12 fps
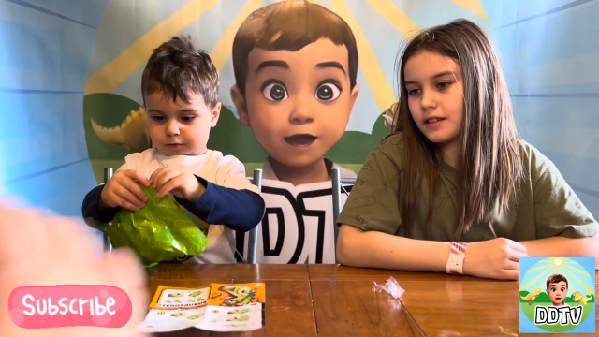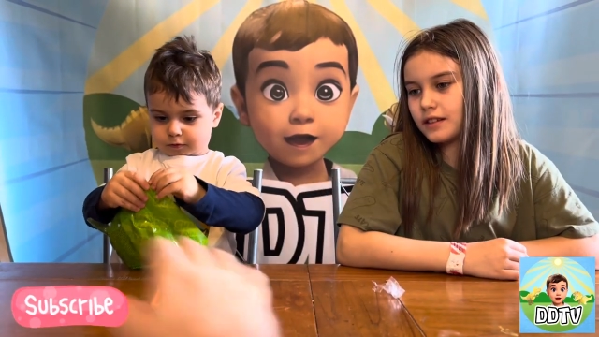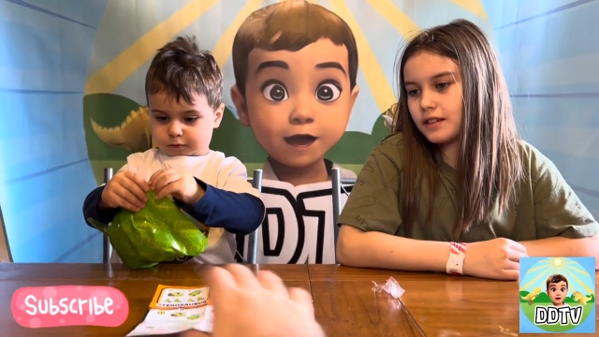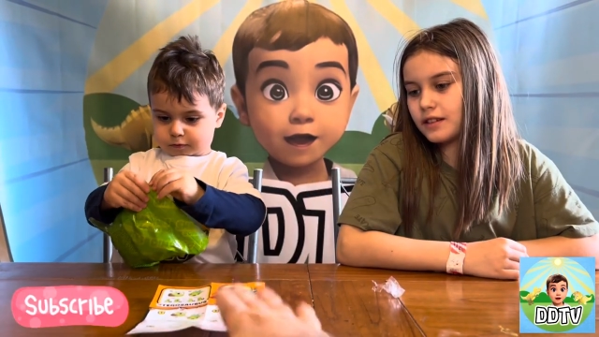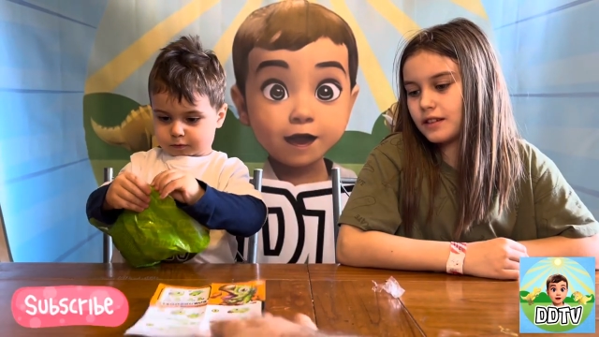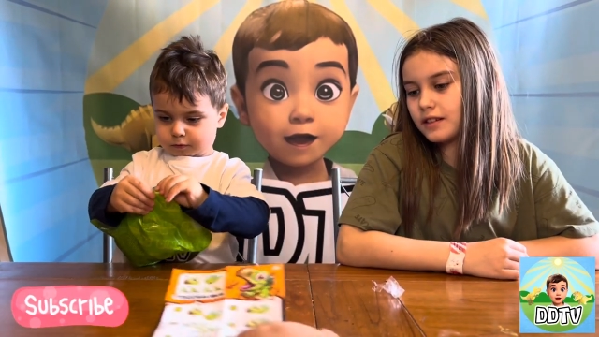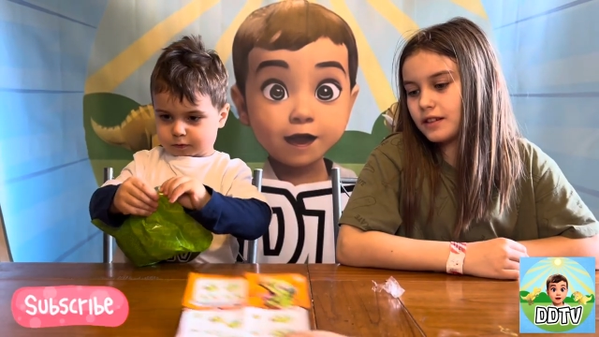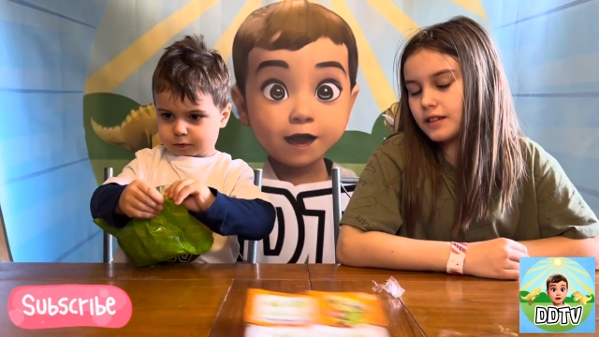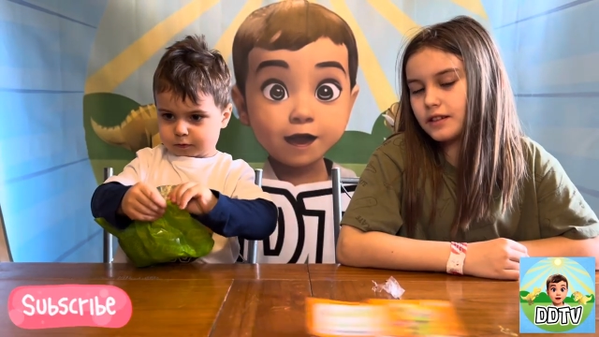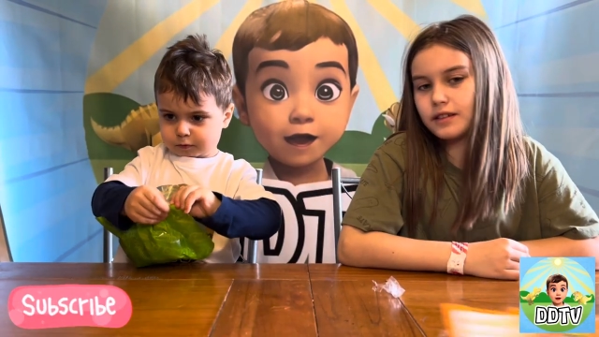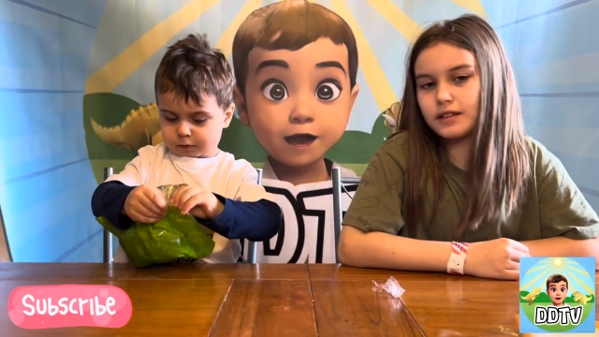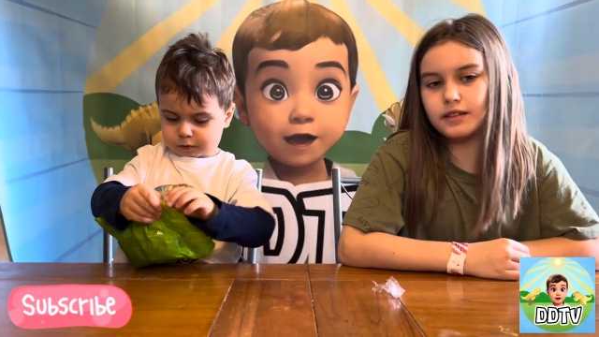
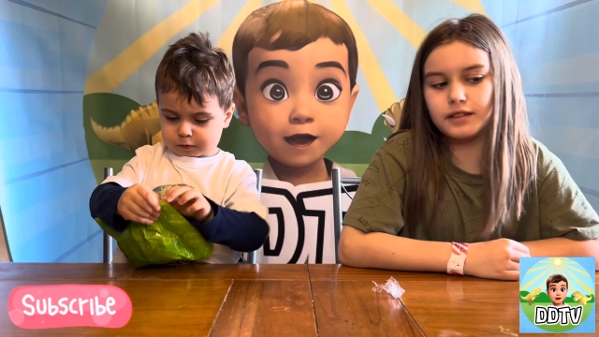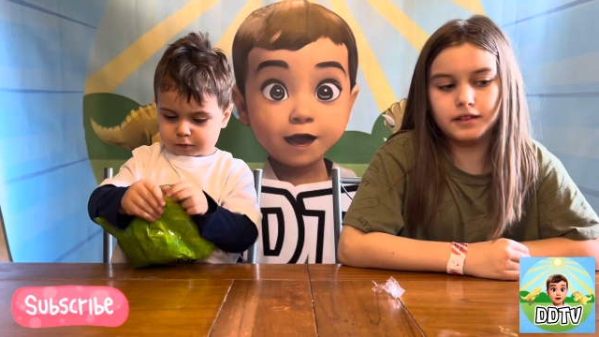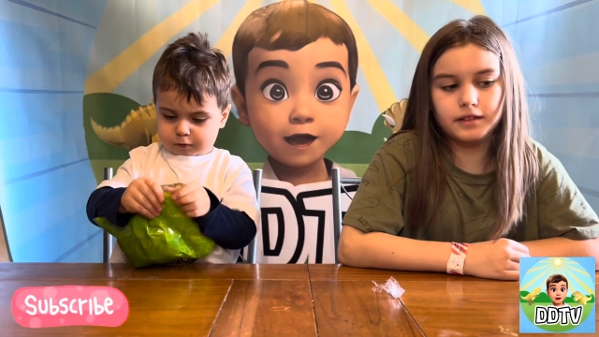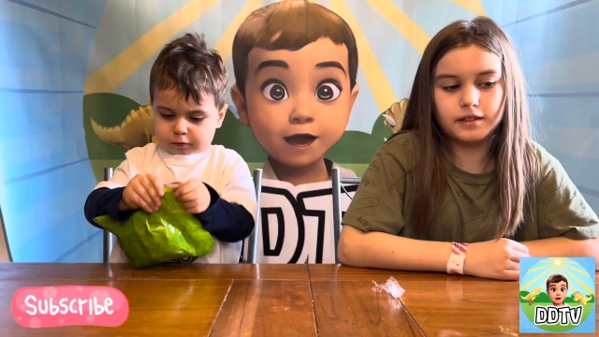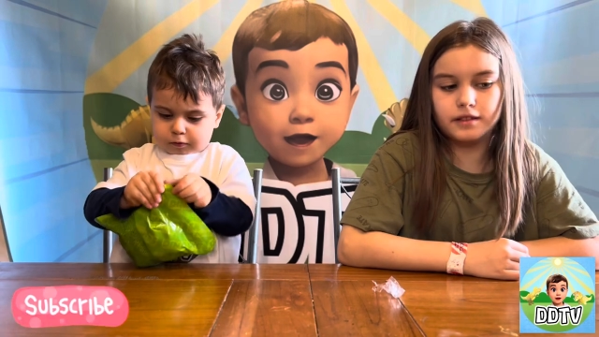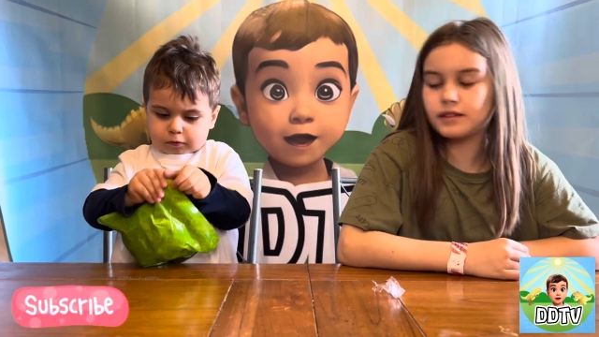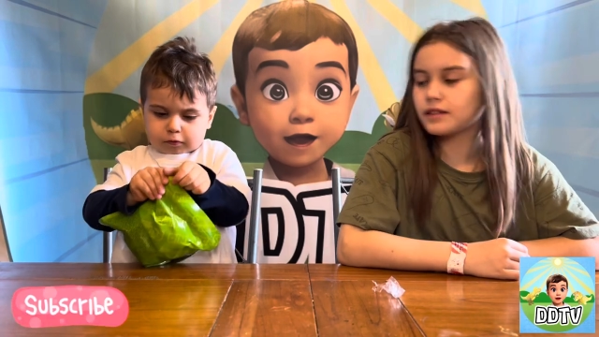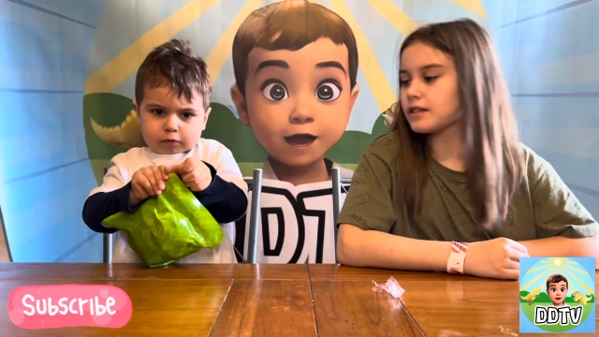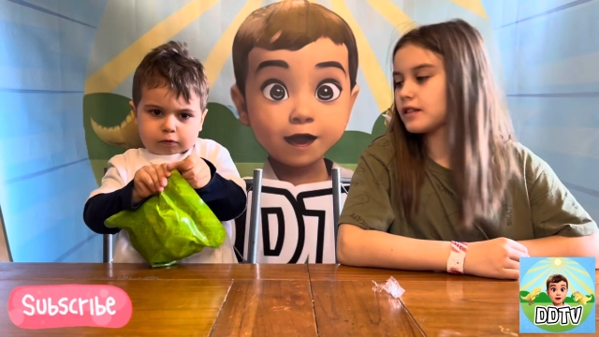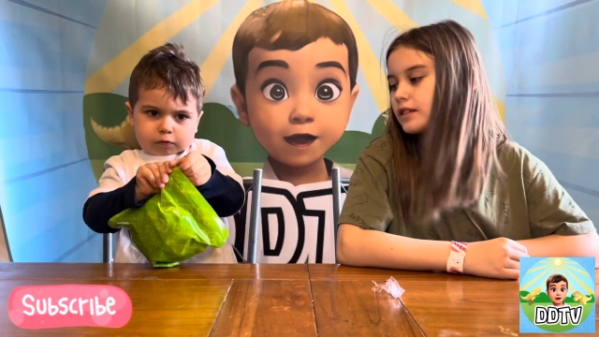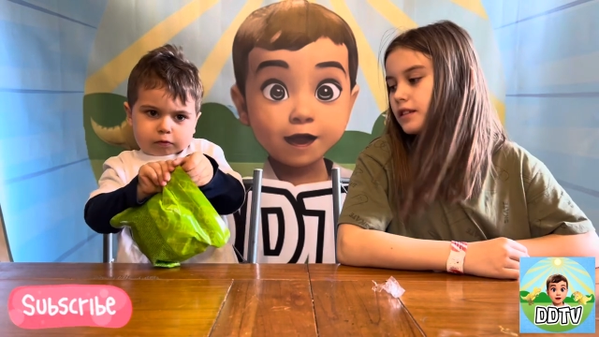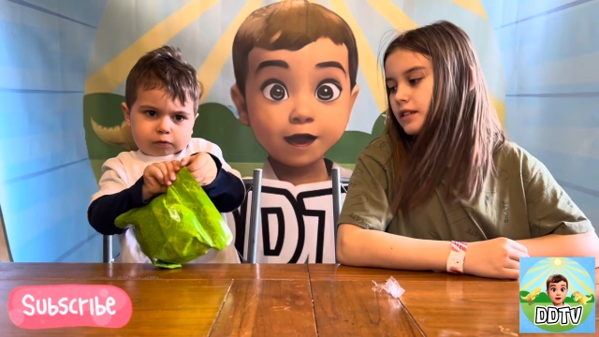
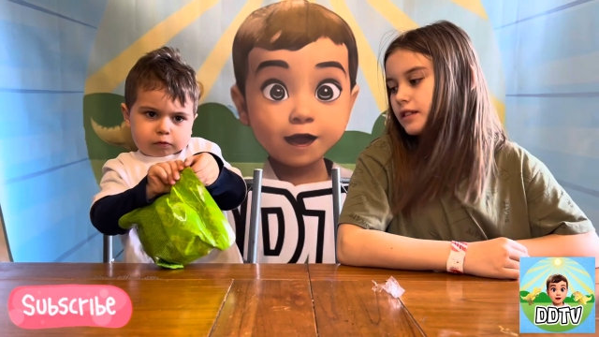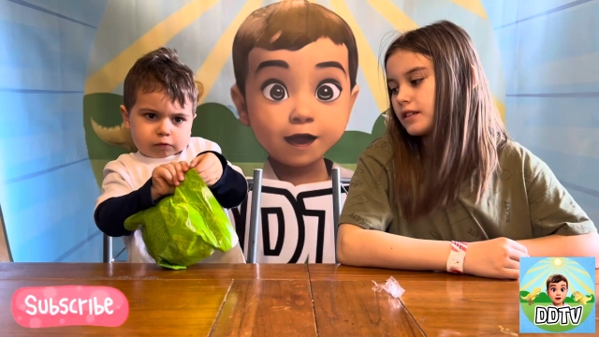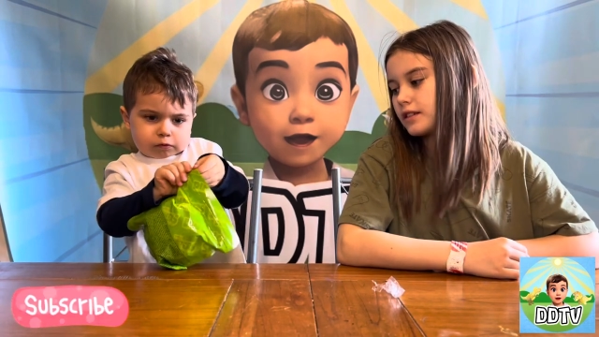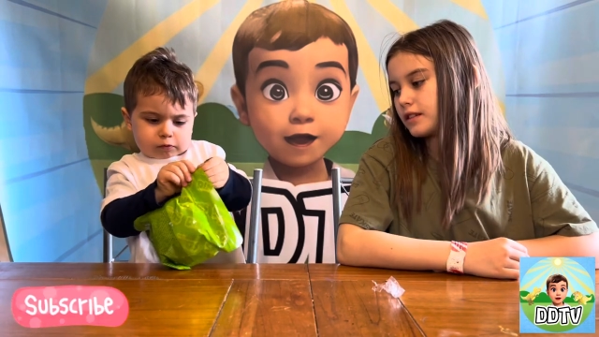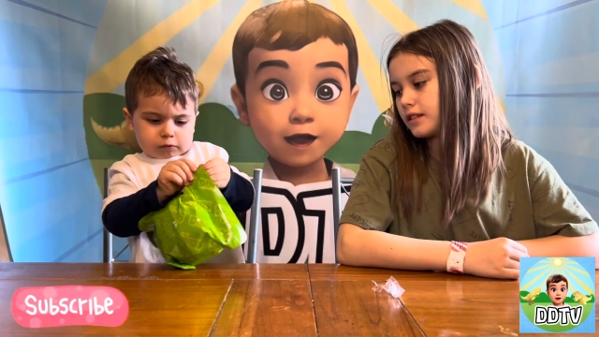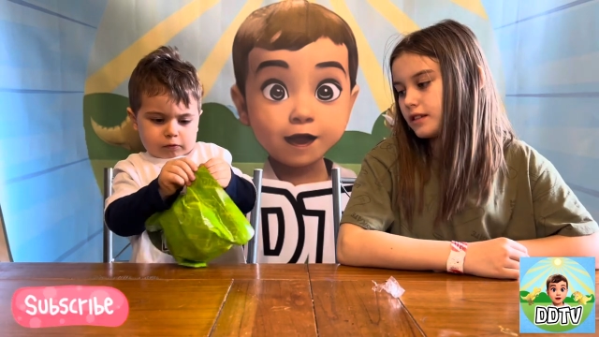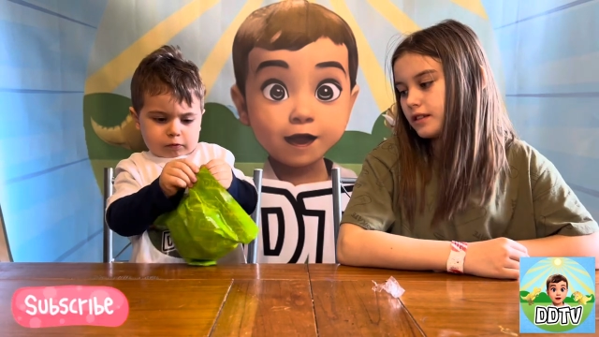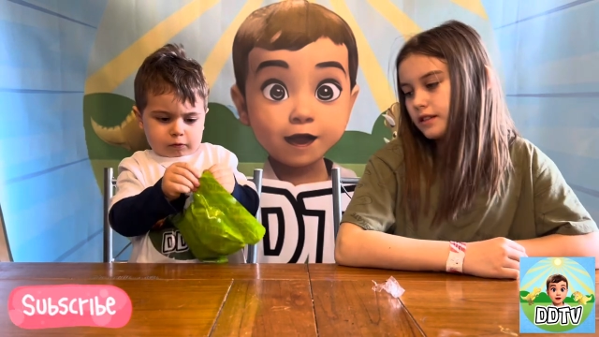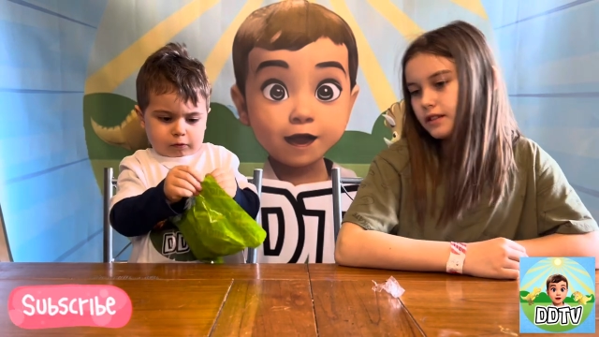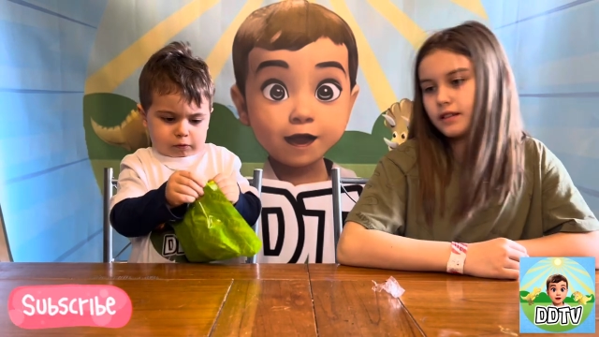(silence)